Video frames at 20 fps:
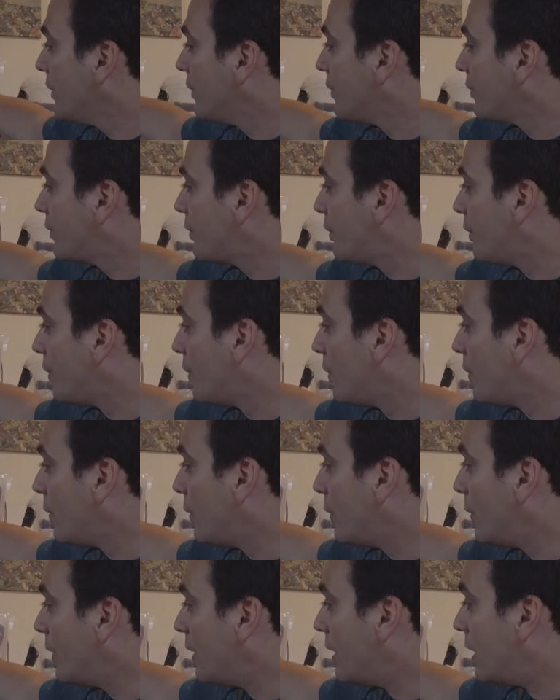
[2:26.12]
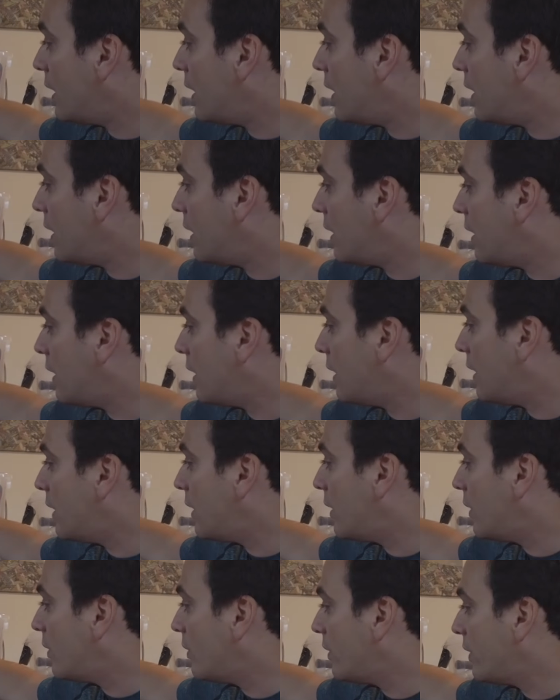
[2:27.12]
So
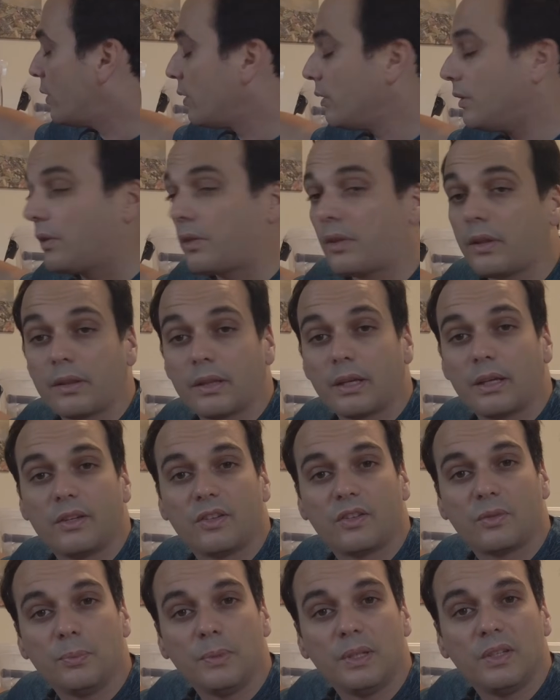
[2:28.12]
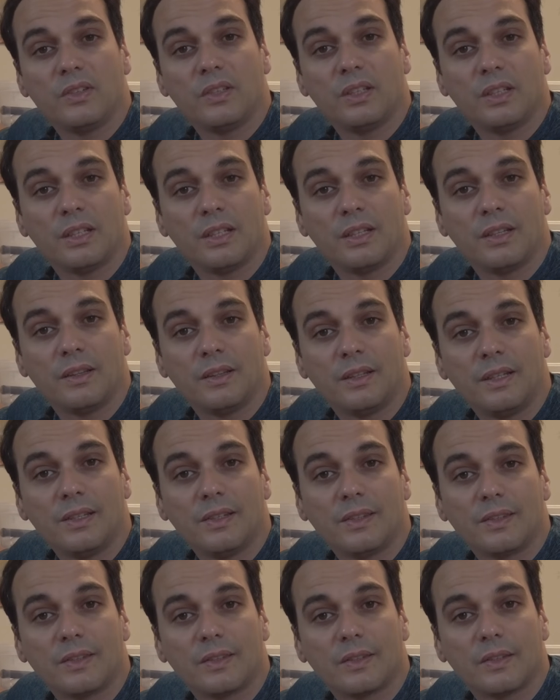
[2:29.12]
the only thing that is missing in
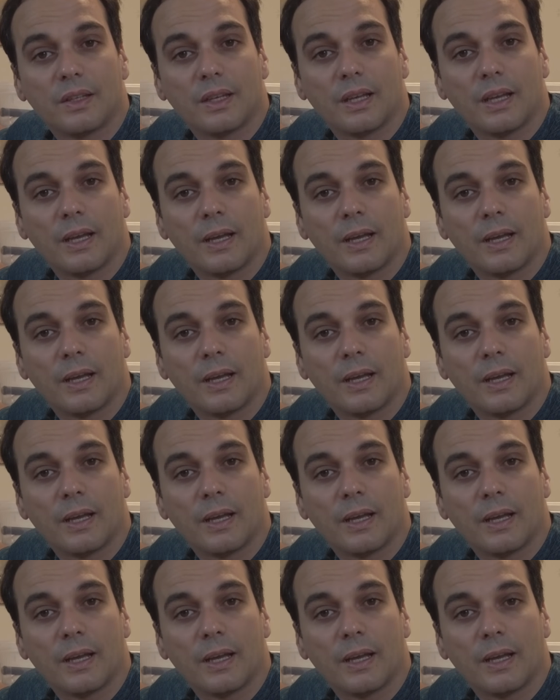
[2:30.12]
this